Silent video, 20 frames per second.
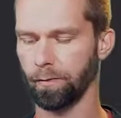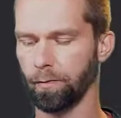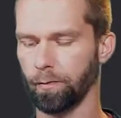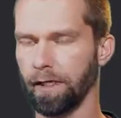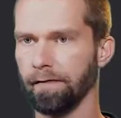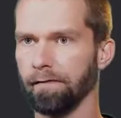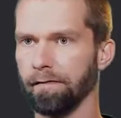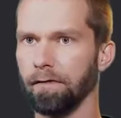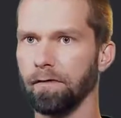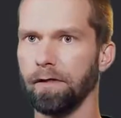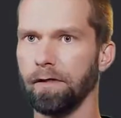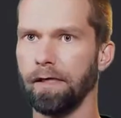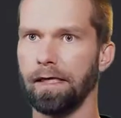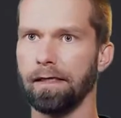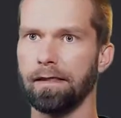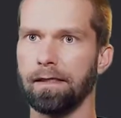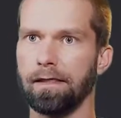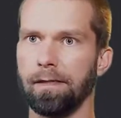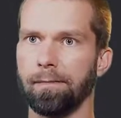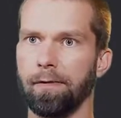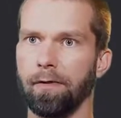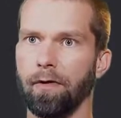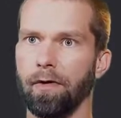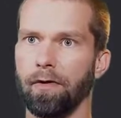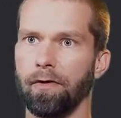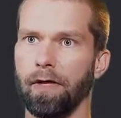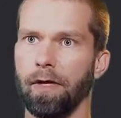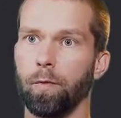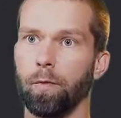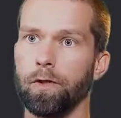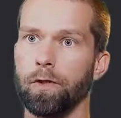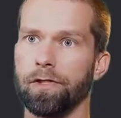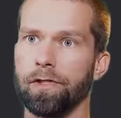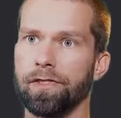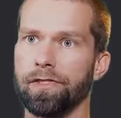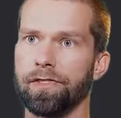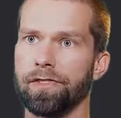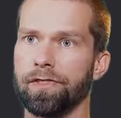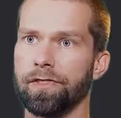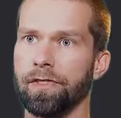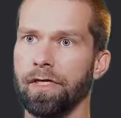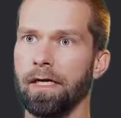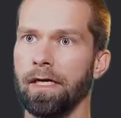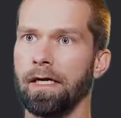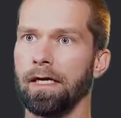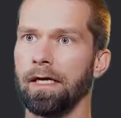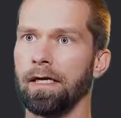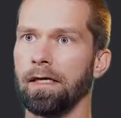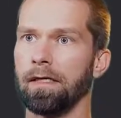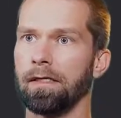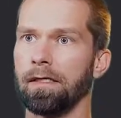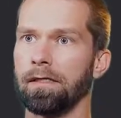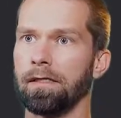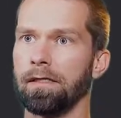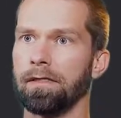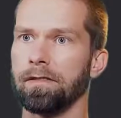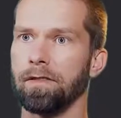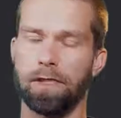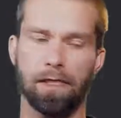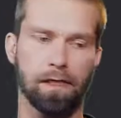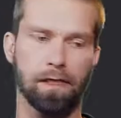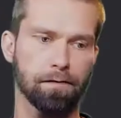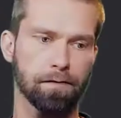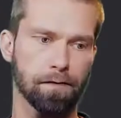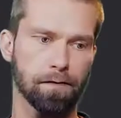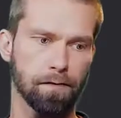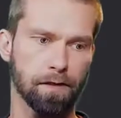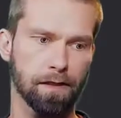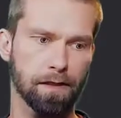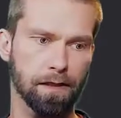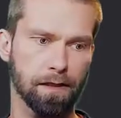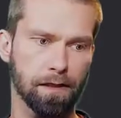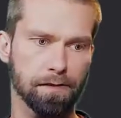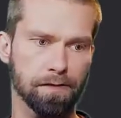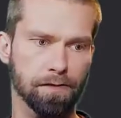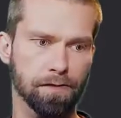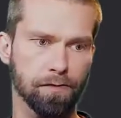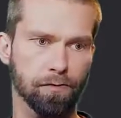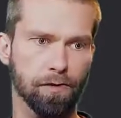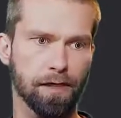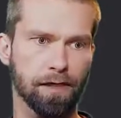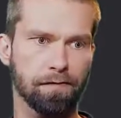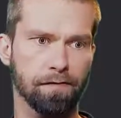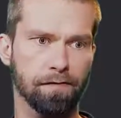have a look at GitHub on how that works, so we can have a look here. So you can have a